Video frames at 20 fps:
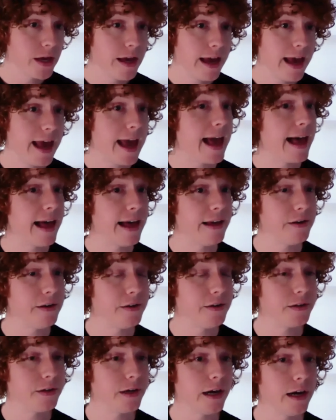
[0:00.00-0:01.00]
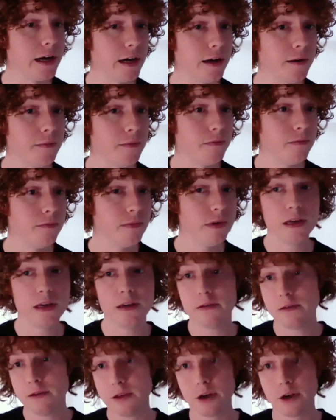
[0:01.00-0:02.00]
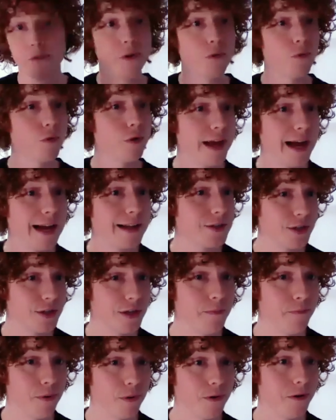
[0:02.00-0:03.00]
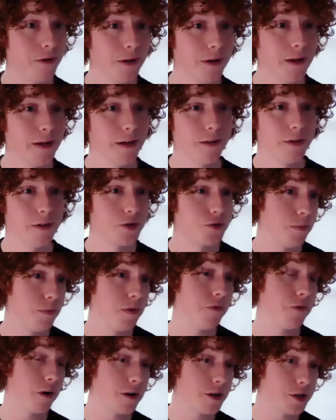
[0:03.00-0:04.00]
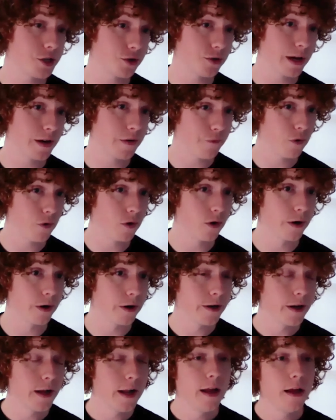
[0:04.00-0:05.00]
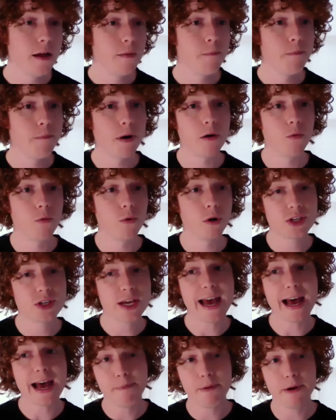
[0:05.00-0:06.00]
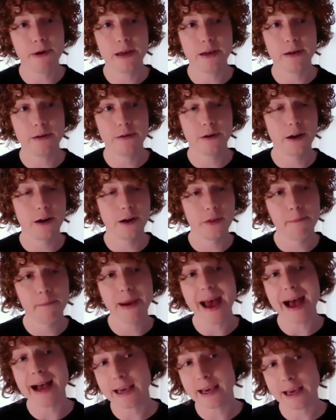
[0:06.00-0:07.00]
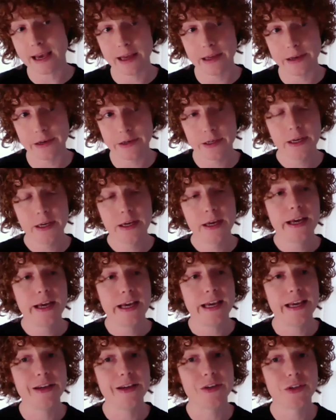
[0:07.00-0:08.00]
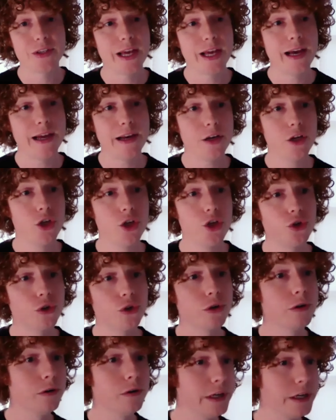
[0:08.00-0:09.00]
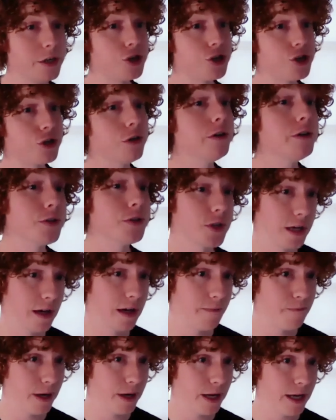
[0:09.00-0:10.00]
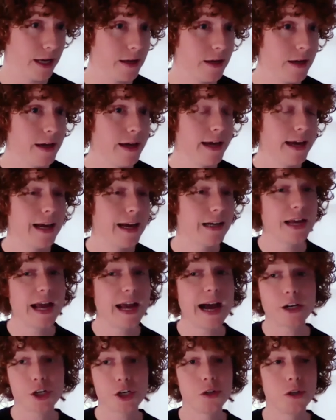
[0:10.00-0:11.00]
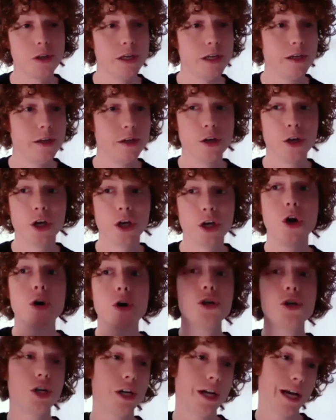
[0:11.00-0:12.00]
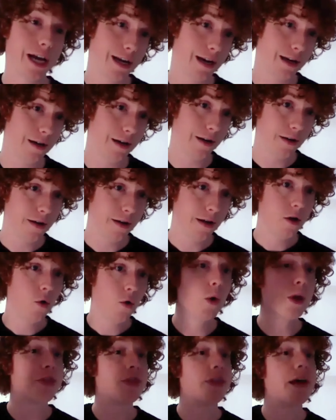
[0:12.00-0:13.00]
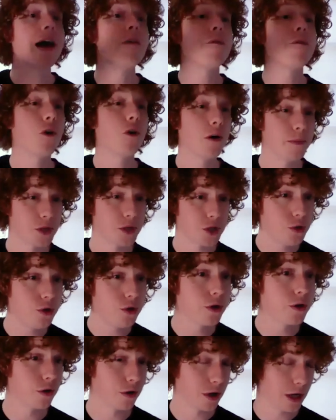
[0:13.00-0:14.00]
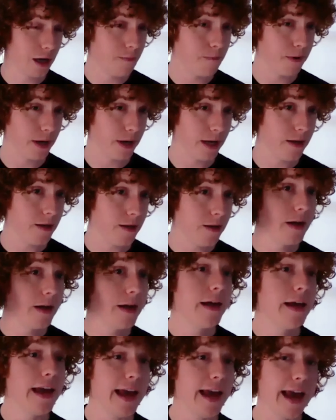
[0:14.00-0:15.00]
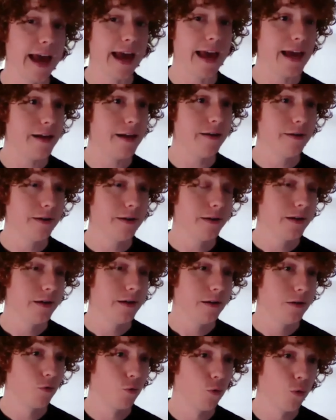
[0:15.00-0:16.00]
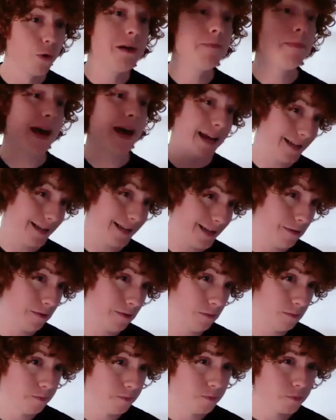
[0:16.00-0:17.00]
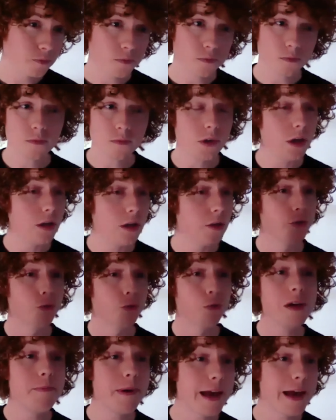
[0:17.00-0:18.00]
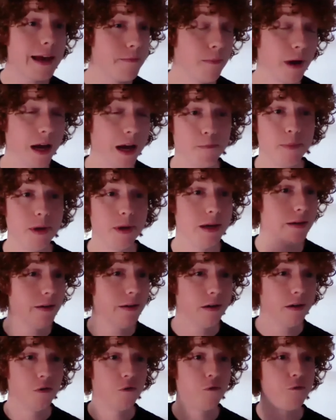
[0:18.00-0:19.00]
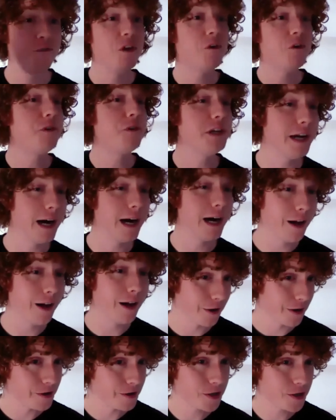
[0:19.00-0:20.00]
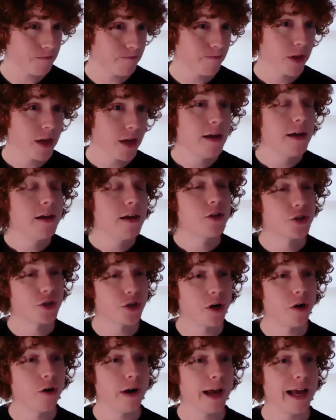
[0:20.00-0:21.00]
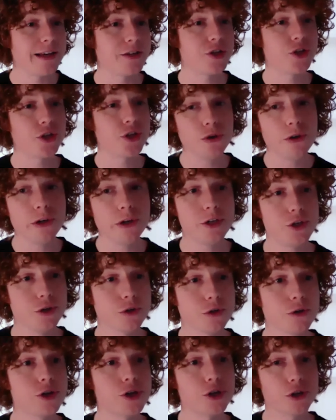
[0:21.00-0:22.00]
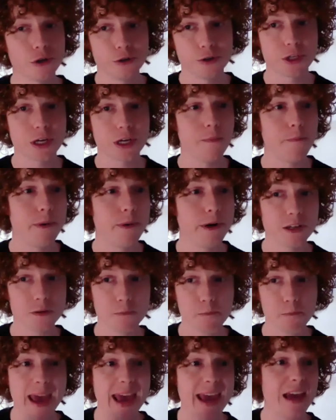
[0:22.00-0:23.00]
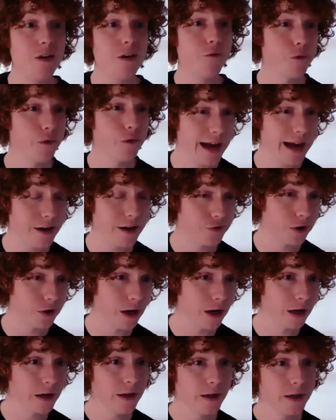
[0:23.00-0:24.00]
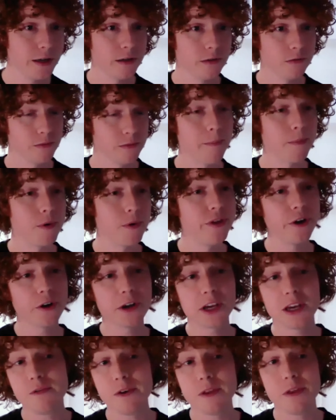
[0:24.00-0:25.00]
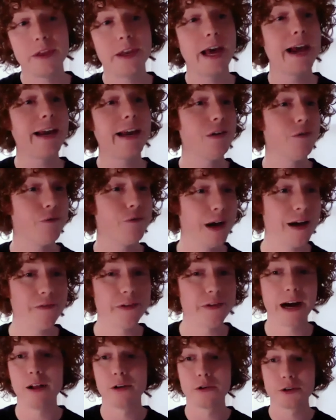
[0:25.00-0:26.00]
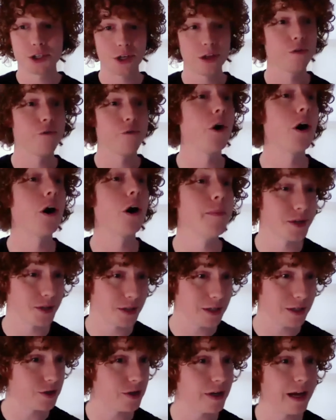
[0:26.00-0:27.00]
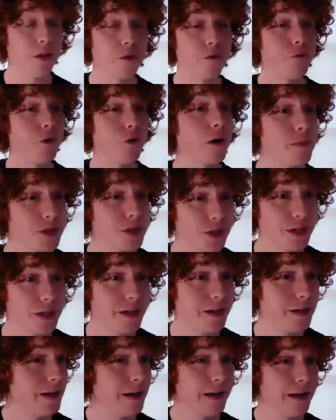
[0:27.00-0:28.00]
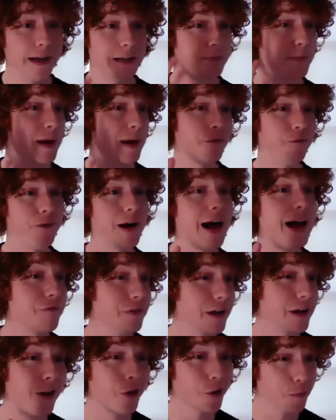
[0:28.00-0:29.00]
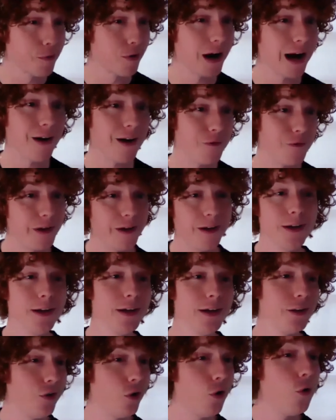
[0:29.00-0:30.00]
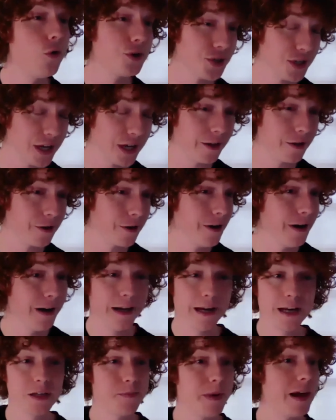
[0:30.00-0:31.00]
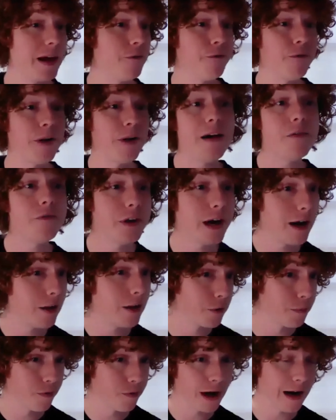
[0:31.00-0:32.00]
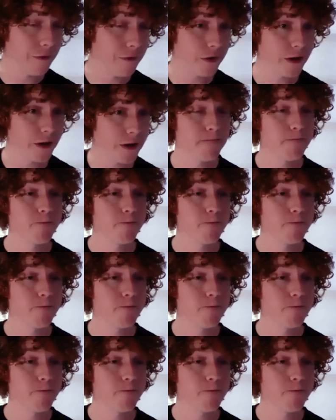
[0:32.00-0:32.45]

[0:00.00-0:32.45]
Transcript: And, um, it, you know, if it were that simple, this would be very straightforward. But what's happening on the back end is that your insurance company has actually negotiated with that pharmaceutical company a rebate. The rebate might be fifty dollars. So as soon as your insurance company has paid for that drug, remember, they're giving the ninety-five dollars to the pharmacy. So now the pharmacy has made a five dollar profit. The wholesaler has made a five dollar profit.